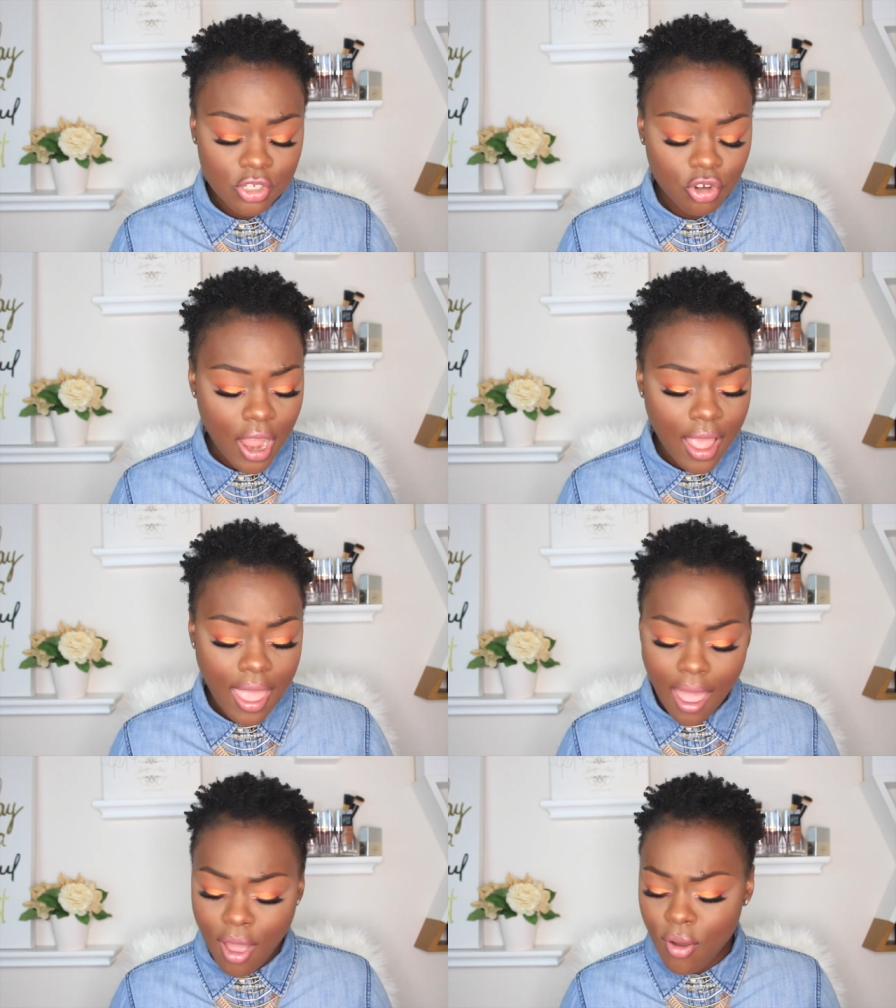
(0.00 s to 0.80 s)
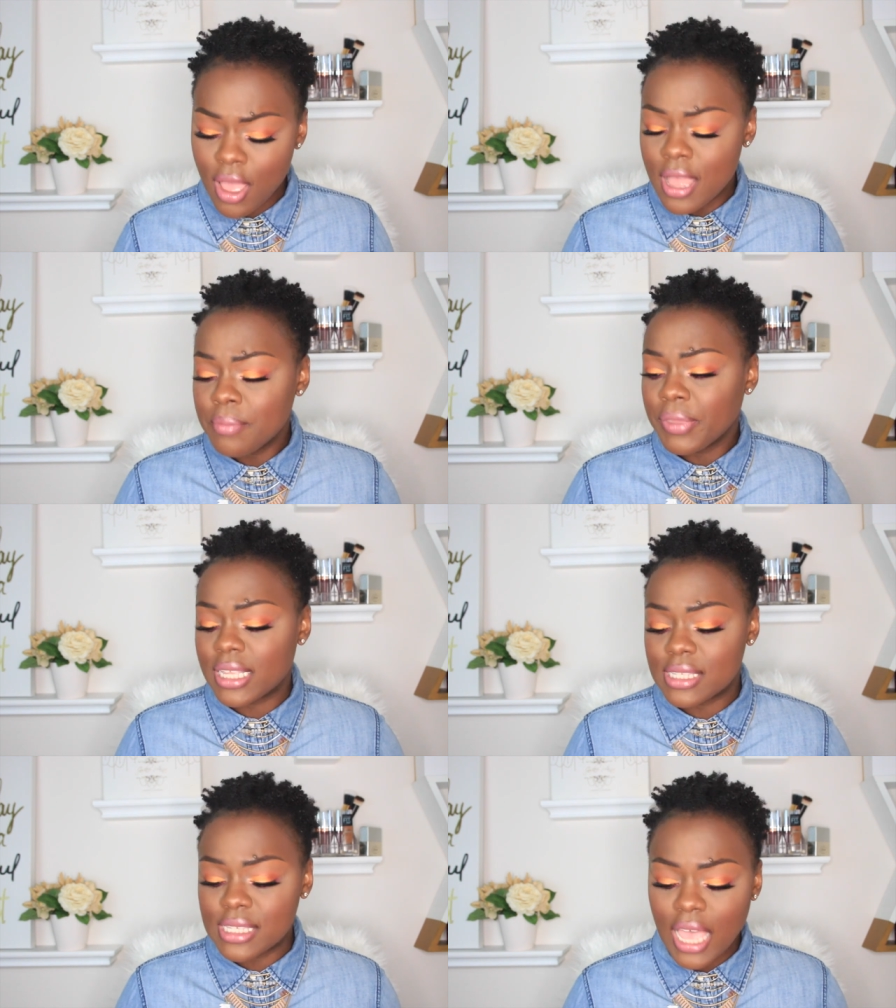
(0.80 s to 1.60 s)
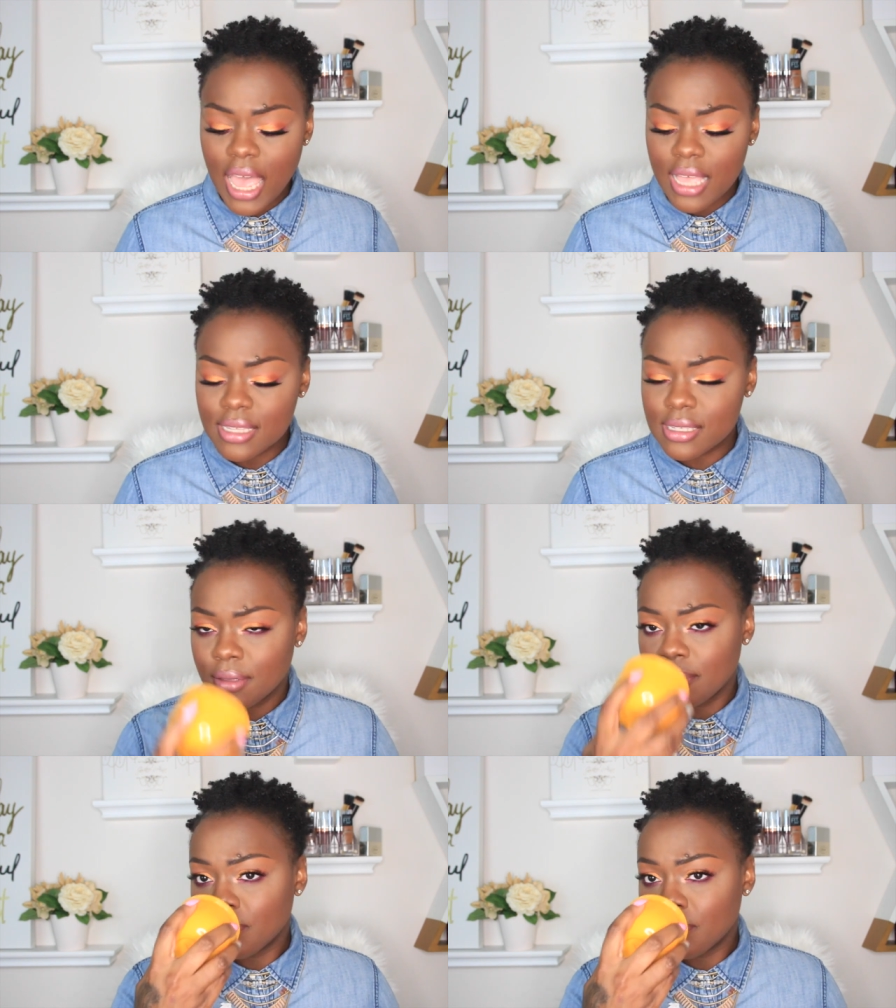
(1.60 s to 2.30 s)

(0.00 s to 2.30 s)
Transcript: try out and test.